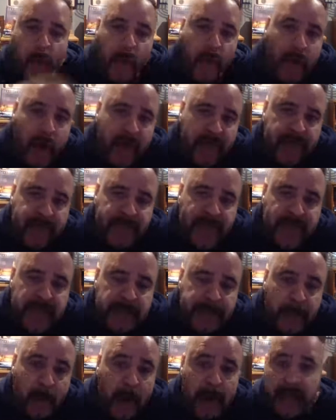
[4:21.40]
going on
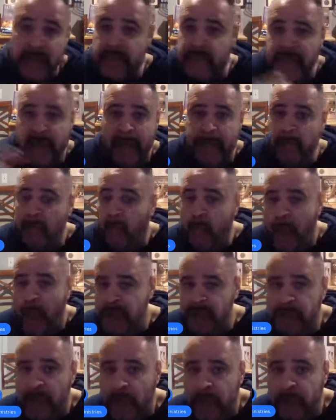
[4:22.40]
Facebook, and some of you
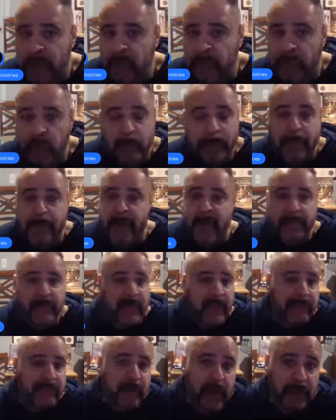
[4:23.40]
watch it on YouTube and
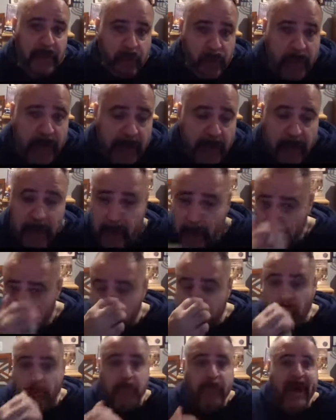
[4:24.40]
maybe even on Twitter.
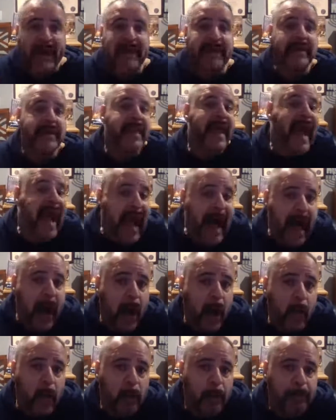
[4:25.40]
So right
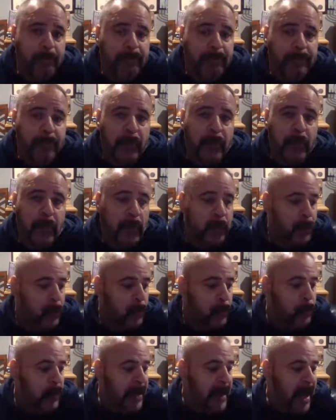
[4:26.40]
now,
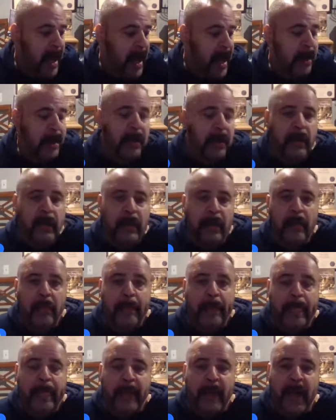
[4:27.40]
we are
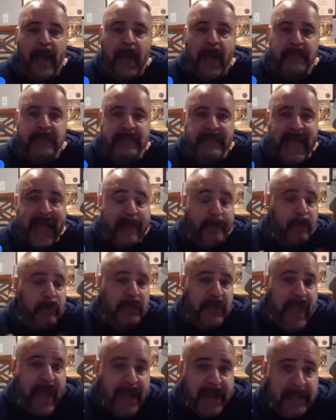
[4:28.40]

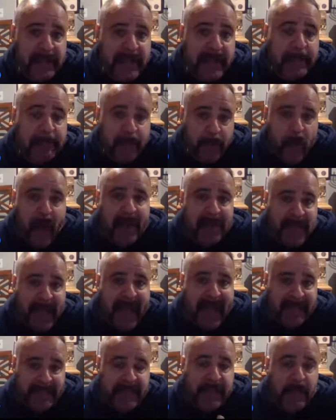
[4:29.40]
simultaneously
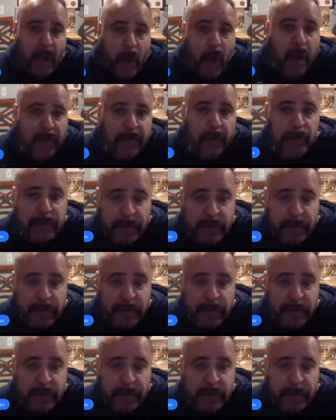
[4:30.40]
broadcasting on